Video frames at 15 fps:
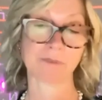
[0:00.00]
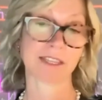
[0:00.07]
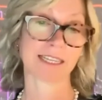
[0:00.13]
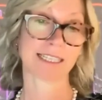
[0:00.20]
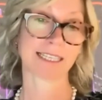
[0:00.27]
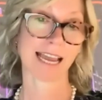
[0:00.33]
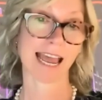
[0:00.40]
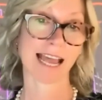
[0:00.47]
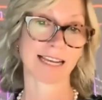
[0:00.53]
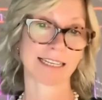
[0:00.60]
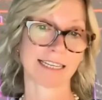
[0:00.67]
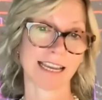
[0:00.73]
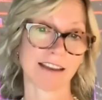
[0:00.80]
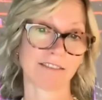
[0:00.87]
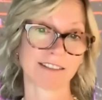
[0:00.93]
This
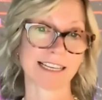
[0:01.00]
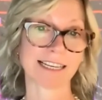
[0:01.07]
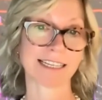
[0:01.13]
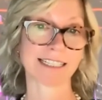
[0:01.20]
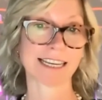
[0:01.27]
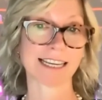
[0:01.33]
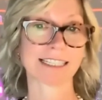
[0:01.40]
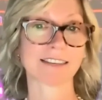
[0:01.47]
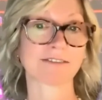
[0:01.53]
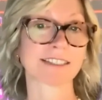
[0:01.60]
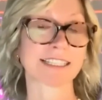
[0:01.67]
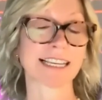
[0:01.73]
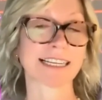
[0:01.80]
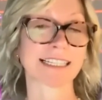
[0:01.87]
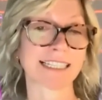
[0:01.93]
LDA facility is a
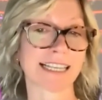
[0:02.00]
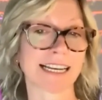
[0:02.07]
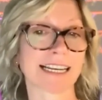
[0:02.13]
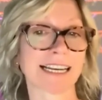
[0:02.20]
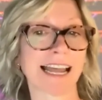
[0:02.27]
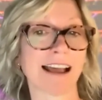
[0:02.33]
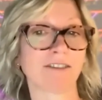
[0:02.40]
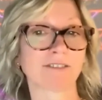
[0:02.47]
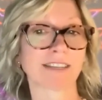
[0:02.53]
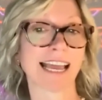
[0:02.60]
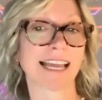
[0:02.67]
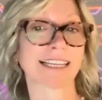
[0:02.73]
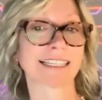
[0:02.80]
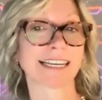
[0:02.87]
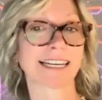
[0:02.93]
facility that allows
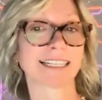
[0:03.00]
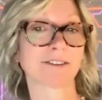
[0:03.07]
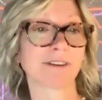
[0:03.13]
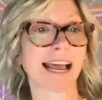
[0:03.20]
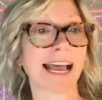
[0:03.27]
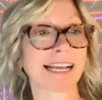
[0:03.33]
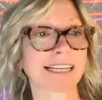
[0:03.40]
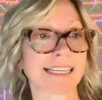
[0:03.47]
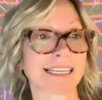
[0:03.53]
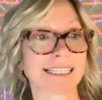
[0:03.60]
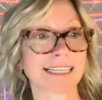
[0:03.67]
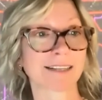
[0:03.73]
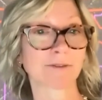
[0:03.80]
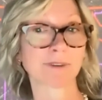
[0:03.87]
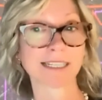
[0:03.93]
SNET to
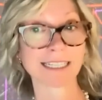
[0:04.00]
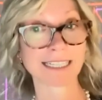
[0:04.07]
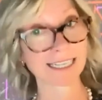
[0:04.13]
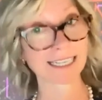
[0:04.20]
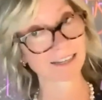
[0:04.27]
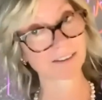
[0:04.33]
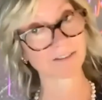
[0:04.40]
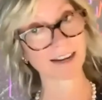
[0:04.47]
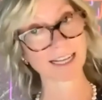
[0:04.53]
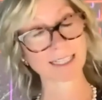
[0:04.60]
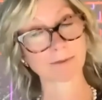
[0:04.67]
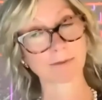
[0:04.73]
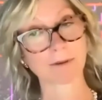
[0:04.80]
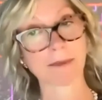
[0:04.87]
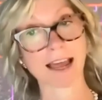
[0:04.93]
access liquidity in a
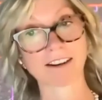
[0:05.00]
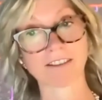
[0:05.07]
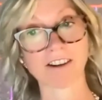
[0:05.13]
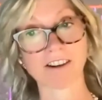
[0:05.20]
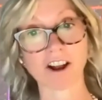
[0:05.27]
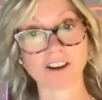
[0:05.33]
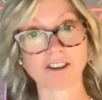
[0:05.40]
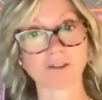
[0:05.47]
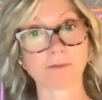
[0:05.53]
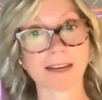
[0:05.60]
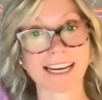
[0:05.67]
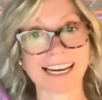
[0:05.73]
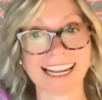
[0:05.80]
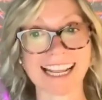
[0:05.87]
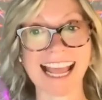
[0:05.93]
flexible manner,
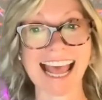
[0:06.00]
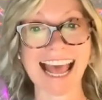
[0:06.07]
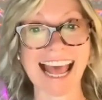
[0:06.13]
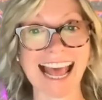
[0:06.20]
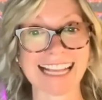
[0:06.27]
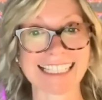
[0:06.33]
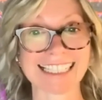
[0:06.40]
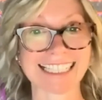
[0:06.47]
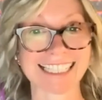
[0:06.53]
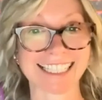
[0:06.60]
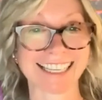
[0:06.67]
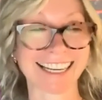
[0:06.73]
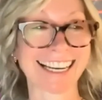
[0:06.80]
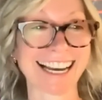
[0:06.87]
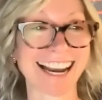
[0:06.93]
underpinning S
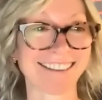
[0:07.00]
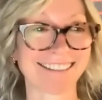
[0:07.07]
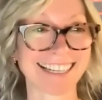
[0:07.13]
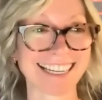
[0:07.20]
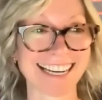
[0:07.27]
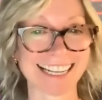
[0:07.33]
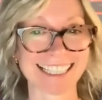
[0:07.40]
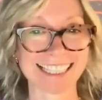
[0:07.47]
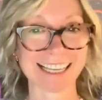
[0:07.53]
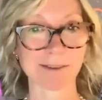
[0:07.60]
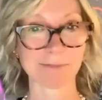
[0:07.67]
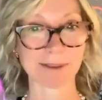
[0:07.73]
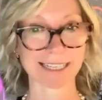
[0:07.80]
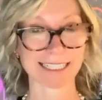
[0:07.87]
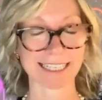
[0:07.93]
Singularity Net's
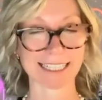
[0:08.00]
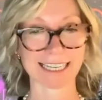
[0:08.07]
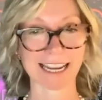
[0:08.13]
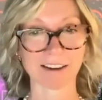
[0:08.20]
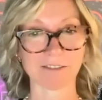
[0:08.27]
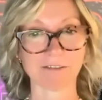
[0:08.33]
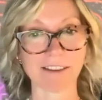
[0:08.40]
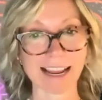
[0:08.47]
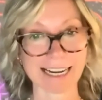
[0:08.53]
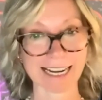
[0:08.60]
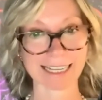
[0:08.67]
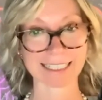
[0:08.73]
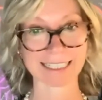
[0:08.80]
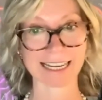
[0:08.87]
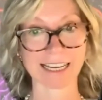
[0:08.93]
ability to get
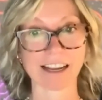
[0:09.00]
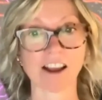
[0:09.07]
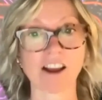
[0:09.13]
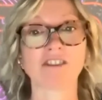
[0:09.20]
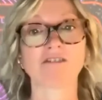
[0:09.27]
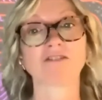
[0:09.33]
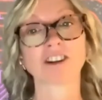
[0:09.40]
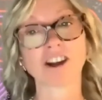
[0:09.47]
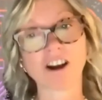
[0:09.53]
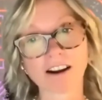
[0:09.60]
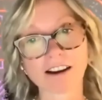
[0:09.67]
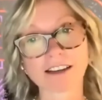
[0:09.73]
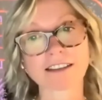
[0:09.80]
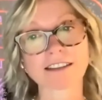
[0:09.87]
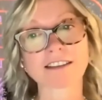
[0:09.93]
financing
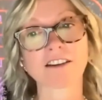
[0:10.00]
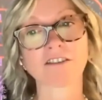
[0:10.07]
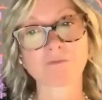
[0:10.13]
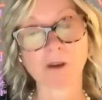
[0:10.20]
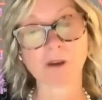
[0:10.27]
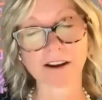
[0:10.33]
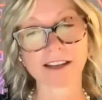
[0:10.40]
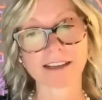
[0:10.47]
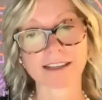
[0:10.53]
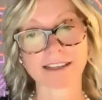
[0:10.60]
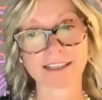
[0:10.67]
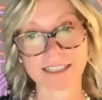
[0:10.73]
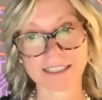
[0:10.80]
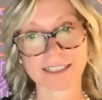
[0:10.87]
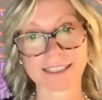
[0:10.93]
regardless of market
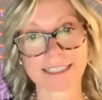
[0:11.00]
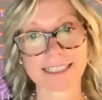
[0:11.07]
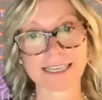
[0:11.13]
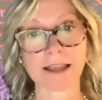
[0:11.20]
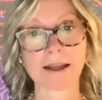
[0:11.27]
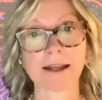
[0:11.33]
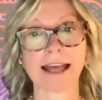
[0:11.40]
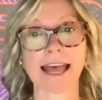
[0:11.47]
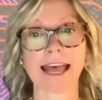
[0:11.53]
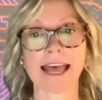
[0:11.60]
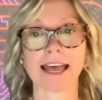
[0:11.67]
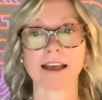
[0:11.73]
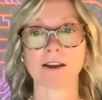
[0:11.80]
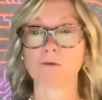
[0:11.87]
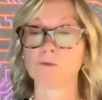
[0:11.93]
conditions.
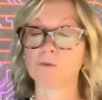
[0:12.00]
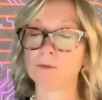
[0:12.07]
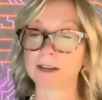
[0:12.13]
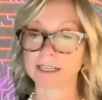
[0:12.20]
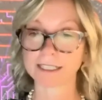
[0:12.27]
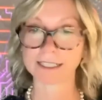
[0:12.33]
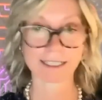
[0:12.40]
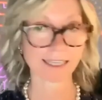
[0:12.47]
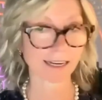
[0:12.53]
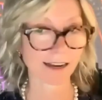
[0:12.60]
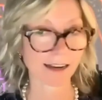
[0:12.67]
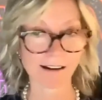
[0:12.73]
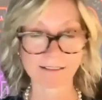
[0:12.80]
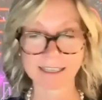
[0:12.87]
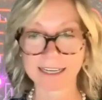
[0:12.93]
Uh, we,
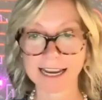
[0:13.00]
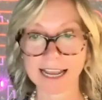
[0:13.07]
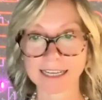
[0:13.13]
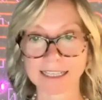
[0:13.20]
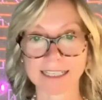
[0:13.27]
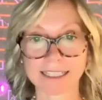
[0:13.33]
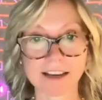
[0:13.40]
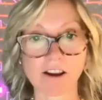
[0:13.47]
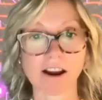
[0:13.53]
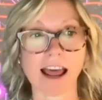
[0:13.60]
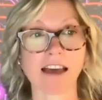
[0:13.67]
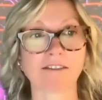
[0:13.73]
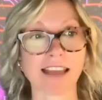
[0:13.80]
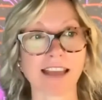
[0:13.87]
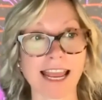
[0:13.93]
Singularity Net does not
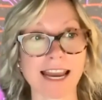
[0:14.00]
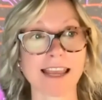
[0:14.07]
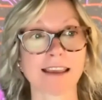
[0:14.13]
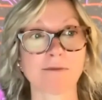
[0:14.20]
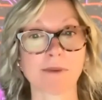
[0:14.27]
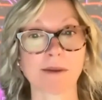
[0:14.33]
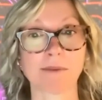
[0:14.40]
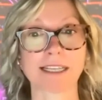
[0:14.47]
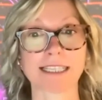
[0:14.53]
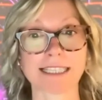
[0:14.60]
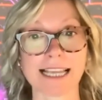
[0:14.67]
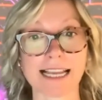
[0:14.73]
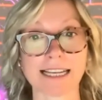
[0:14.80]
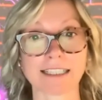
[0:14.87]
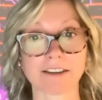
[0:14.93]
have any commitment to
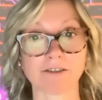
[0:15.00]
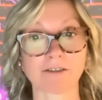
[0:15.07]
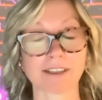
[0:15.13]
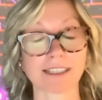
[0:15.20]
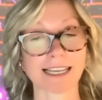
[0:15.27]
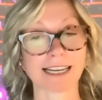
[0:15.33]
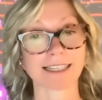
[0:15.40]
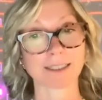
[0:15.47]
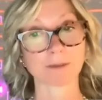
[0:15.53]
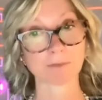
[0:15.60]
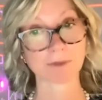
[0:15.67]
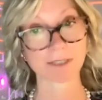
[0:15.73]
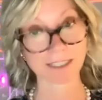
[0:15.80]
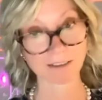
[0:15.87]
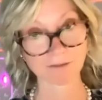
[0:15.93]
sell tokens at a
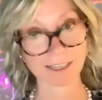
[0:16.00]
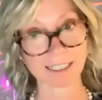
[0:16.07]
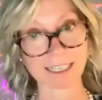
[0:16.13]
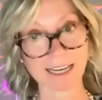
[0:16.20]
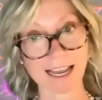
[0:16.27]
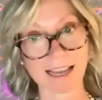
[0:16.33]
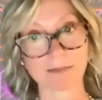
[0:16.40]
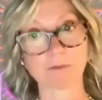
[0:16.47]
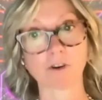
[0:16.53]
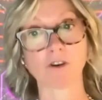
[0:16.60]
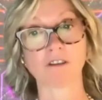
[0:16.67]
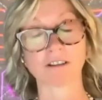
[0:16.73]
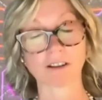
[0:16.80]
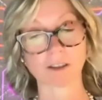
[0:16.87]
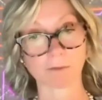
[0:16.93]
specific time
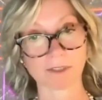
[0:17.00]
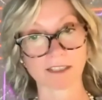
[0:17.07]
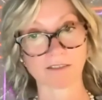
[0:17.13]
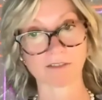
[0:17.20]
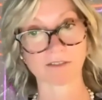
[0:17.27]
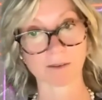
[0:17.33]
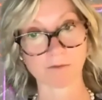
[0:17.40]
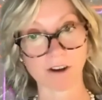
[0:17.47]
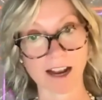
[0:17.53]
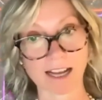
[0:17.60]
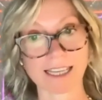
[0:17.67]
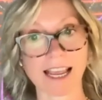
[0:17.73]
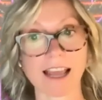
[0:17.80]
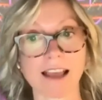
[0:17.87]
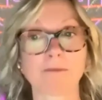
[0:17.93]
or a specific
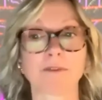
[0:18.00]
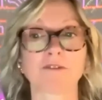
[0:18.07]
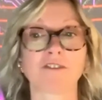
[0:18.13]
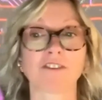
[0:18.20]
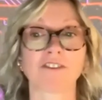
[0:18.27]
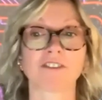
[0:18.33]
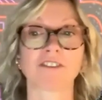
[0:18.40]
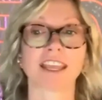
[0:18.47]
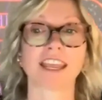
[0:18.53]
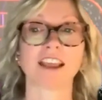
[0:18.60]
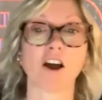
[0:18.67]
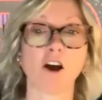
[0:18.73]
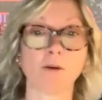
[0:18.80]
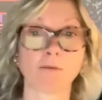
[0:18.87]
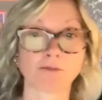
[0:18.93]
price, but rather the
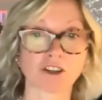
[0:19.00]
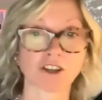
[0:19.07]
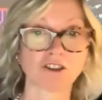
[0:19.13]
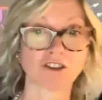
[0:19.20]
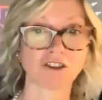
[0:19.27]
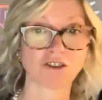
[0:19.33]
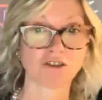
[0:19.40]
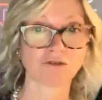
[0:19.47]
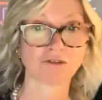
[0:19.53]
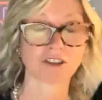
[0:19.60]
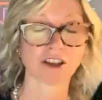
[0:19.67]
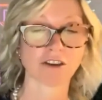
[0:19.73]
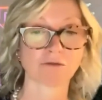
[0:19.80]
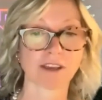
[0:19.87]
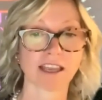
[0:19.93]
option to do
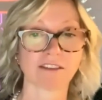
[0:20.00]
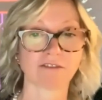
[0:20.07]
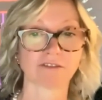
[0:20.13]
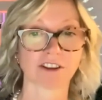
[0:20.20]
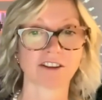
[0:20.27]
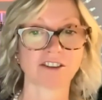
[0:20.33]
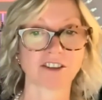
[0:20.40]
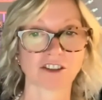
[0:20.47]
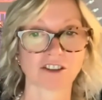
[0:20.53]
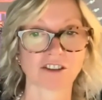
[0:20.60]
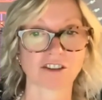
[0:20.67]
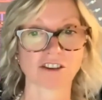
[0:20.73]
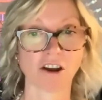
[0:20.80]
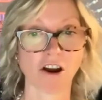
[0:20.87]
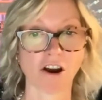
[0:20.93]
so if
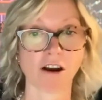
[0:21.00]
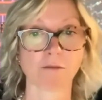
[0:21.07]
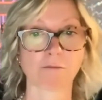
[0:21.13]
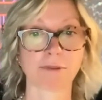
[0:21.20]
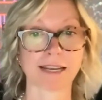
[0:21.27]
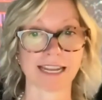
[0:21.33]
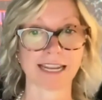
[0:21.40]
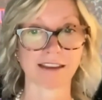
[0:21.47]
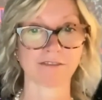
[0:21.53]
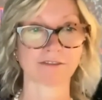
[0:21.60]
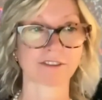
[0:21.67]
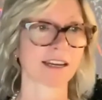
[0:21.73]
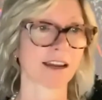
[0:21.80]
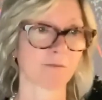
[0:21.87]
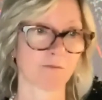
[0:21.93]
conditions are
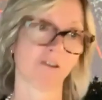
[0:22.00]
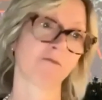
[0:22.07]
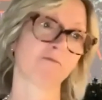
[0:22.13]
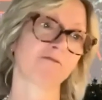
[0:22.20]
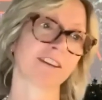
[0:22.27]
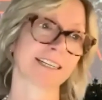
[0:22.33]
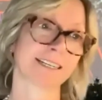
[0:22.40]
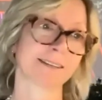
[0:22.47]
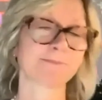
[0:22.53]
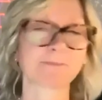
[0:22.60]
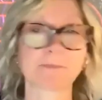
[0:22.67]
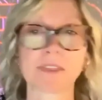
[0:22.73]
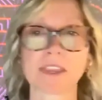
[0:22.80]
believed appropriate.